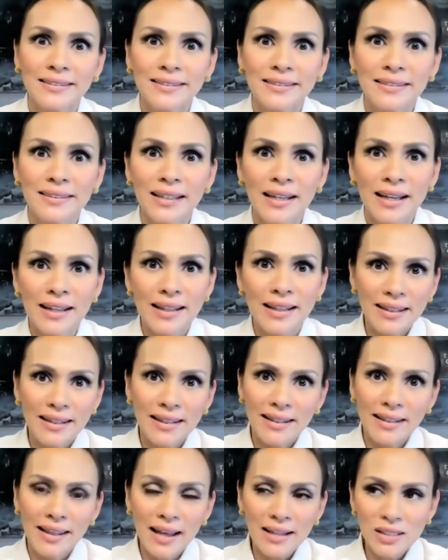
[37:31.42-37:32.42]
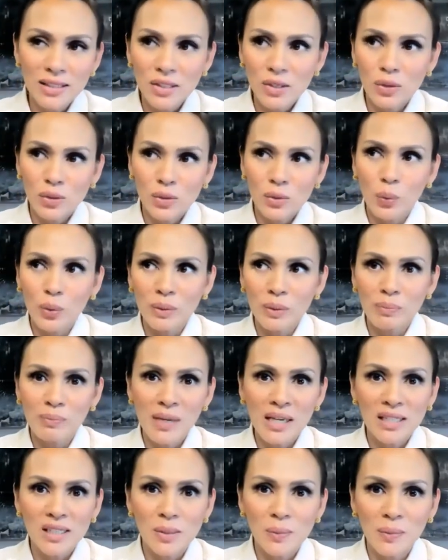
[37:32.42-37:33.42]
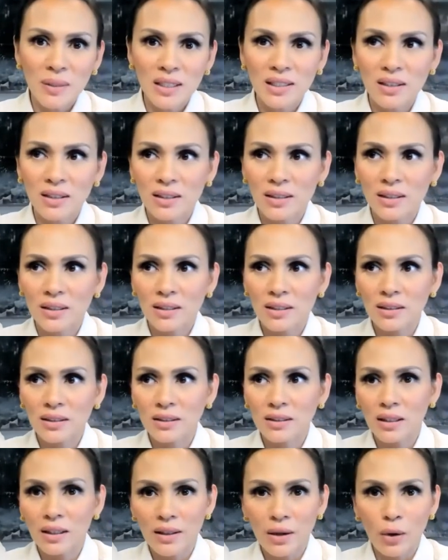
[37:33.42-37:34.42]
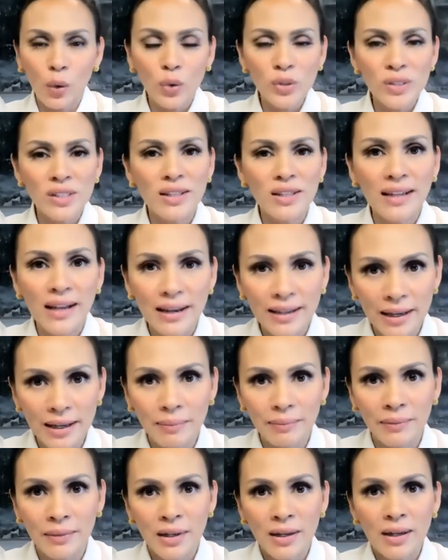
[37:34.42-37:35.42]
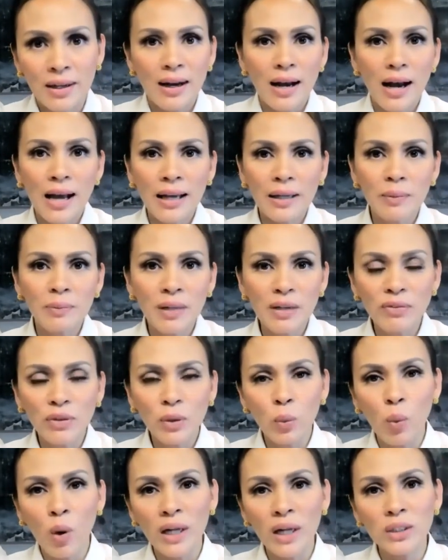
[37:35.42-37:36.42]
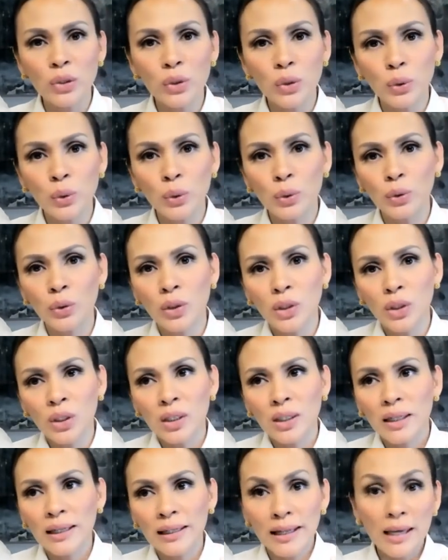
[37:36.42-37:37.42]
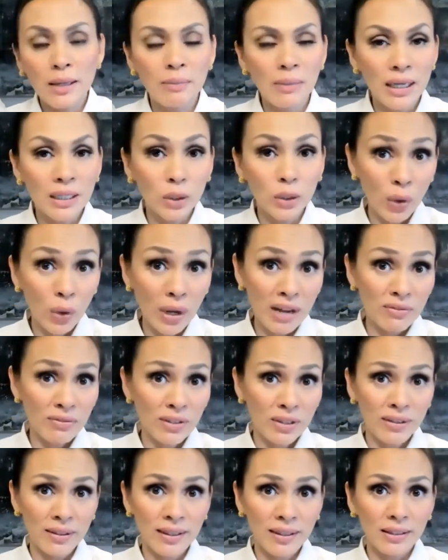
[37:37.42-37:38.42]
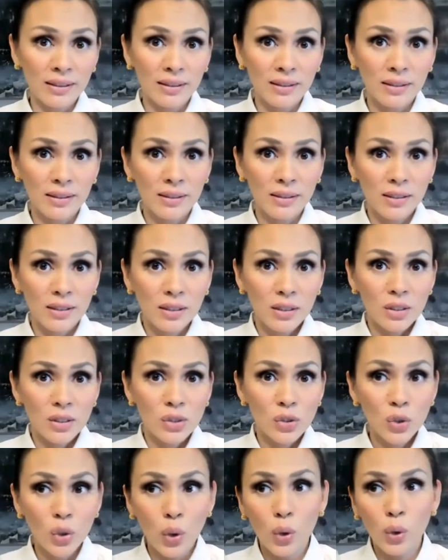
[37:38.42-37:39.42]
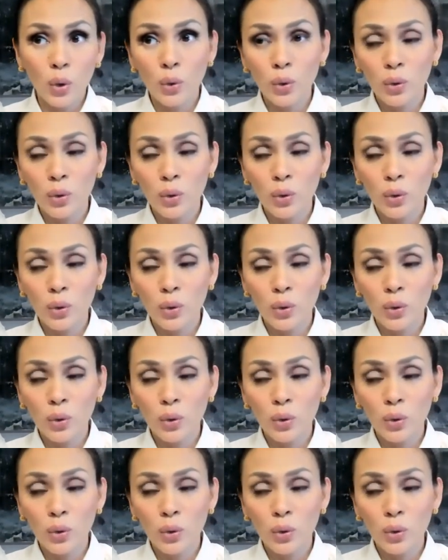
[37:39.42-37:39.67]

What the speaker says: And that's what makes me the host that I am. I am never one to claim I know everything. So,